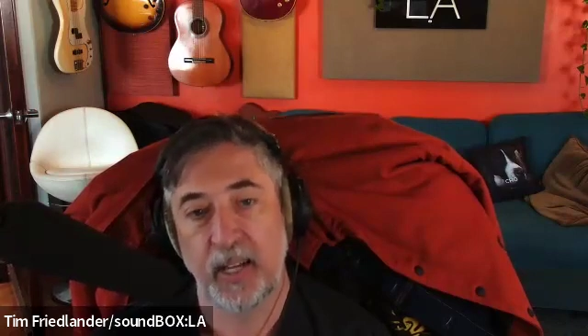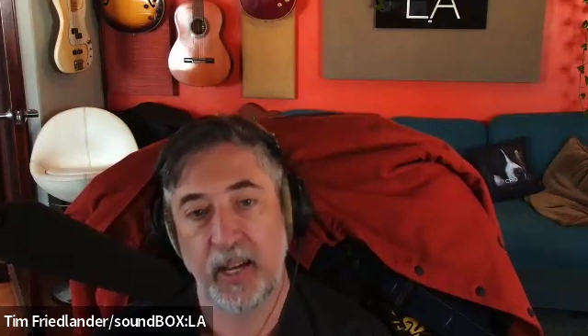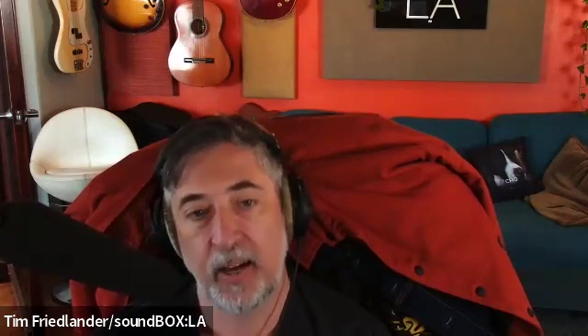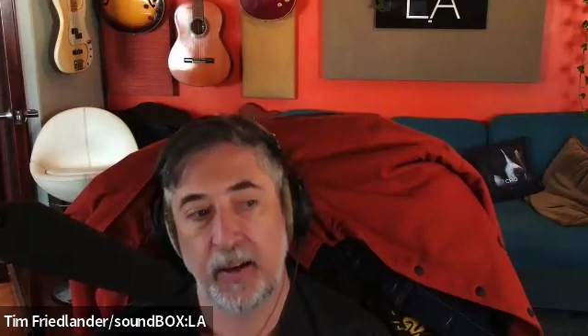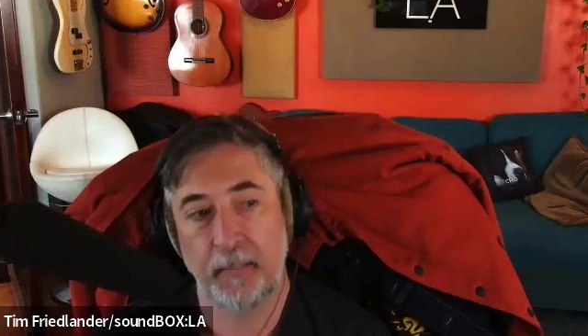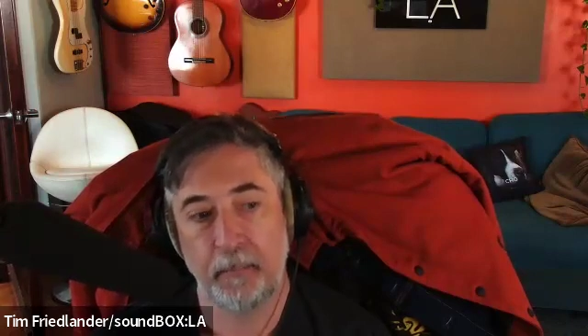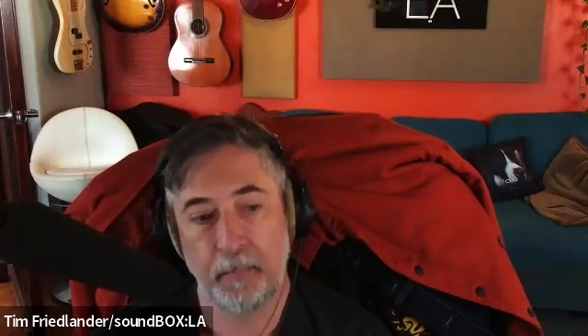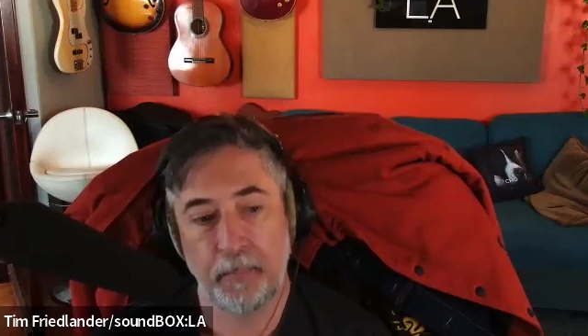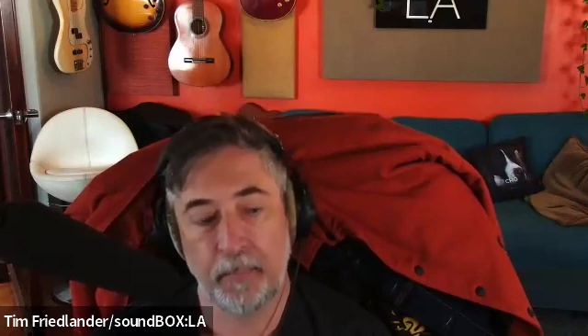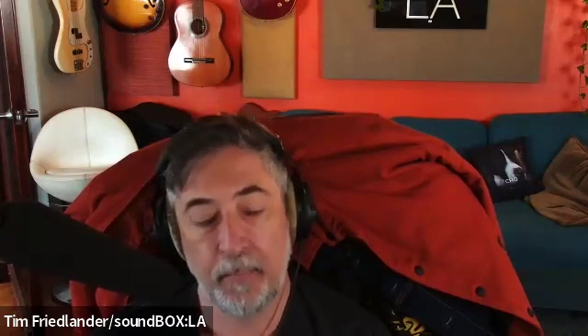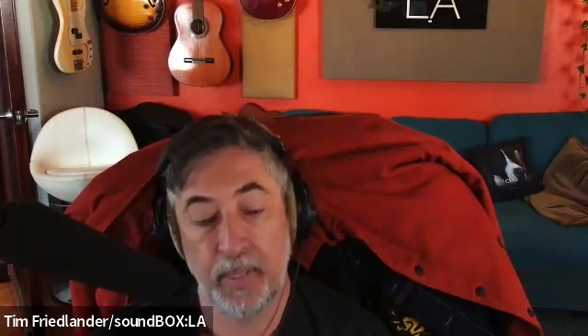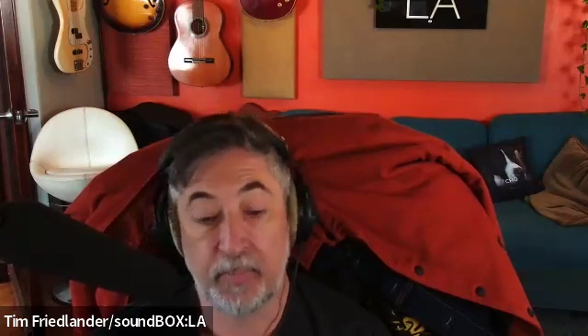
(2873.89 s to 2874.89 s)

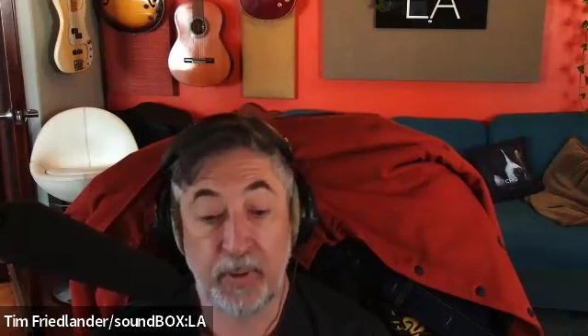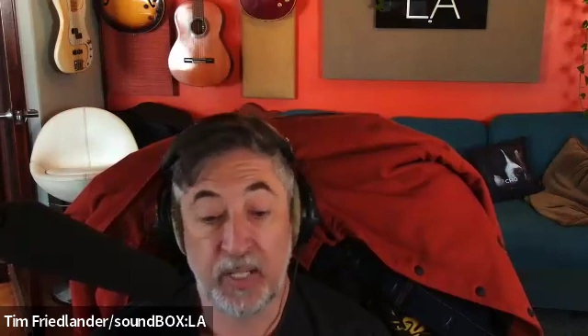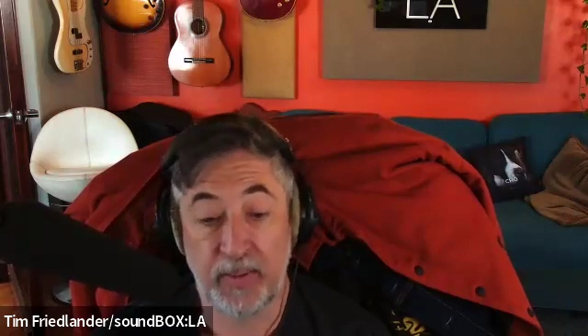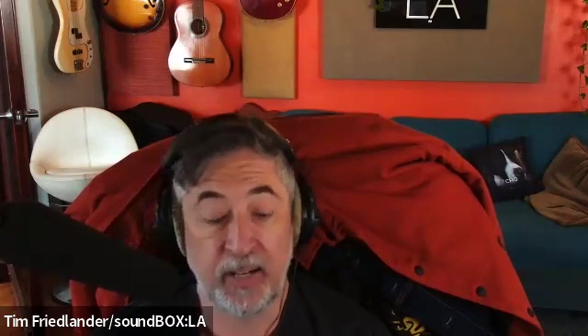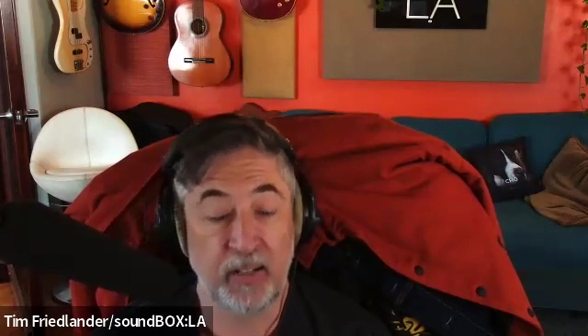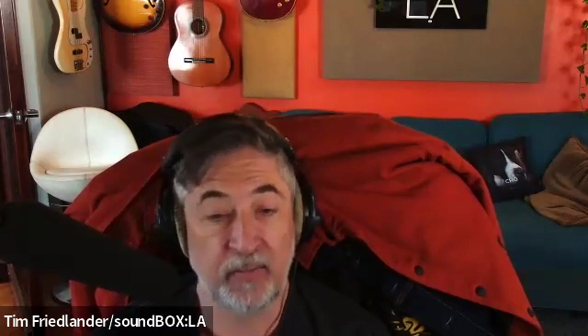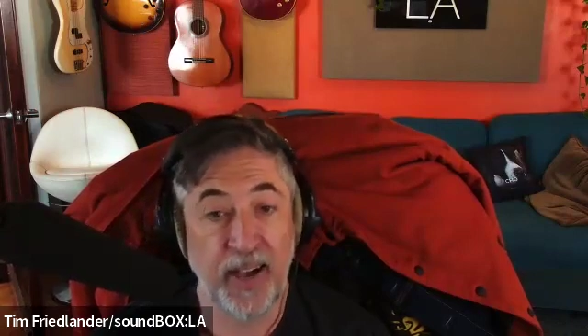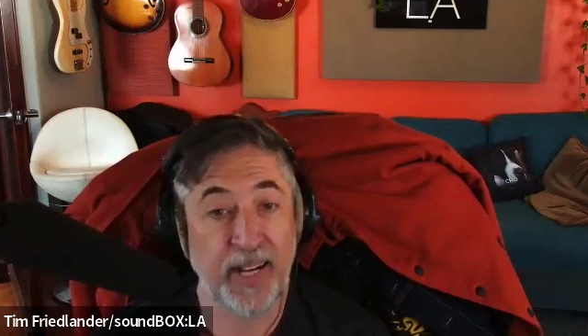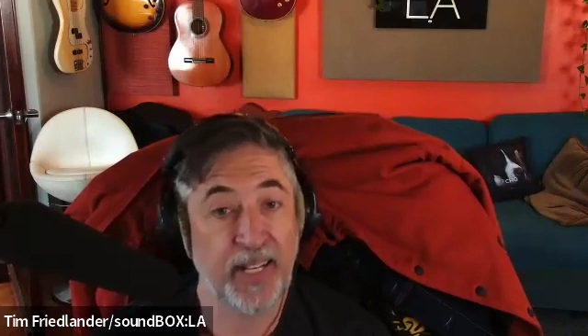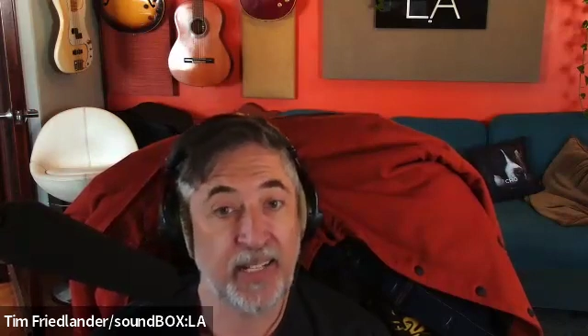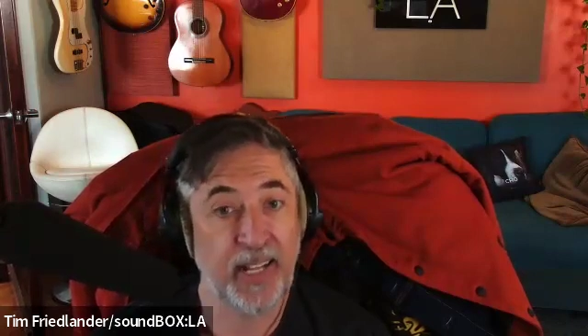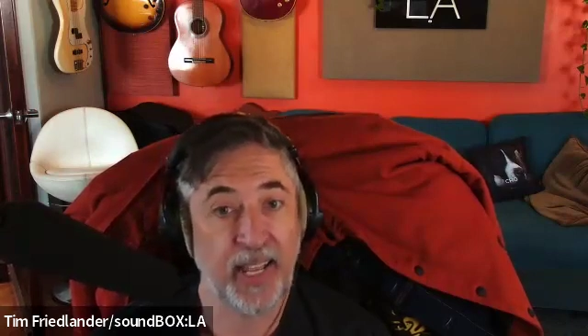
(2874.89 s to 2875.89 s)
But it's a matter of finding it